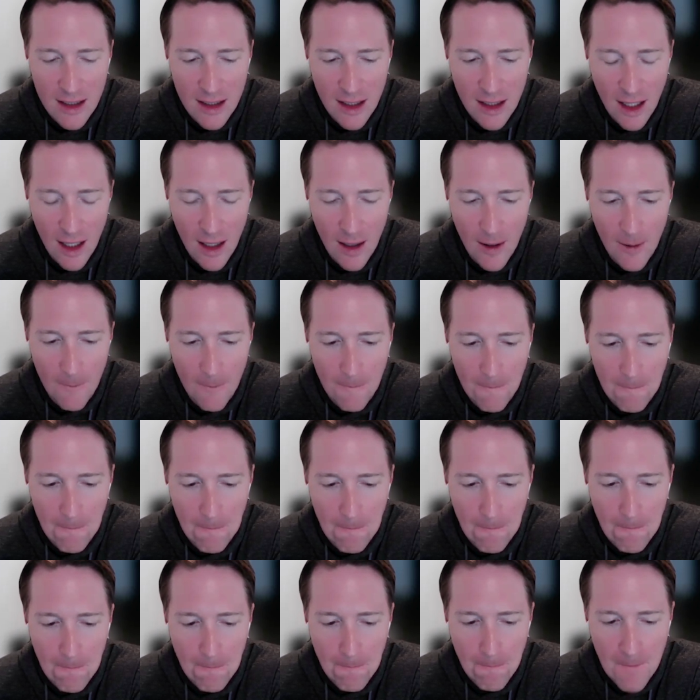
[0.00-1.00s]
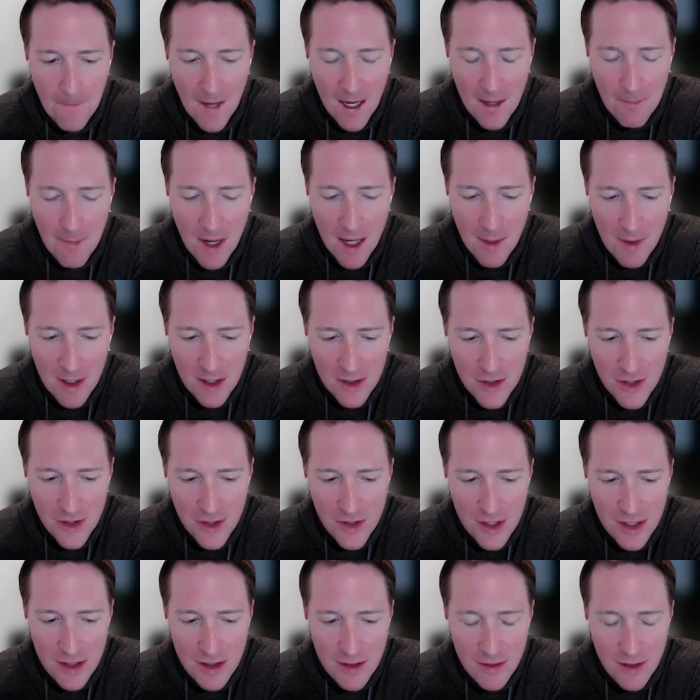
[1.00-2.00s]
and maybe it's
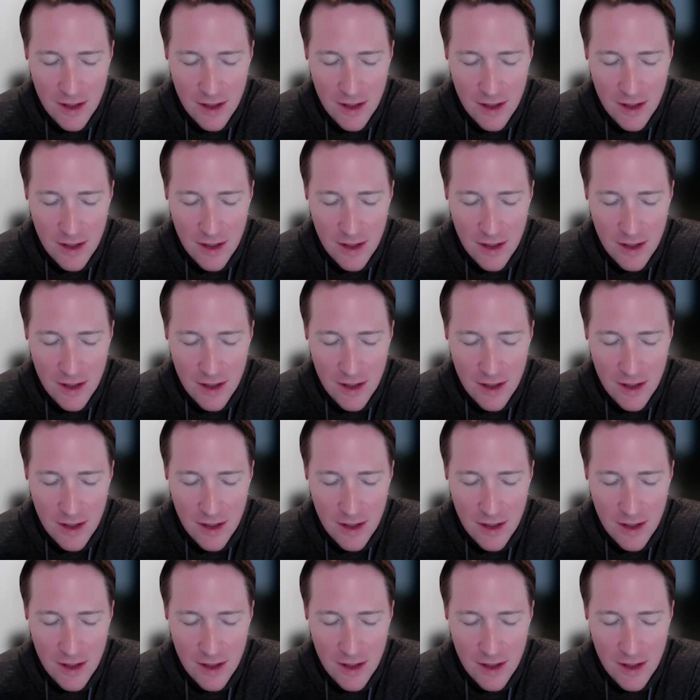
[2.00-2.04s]
just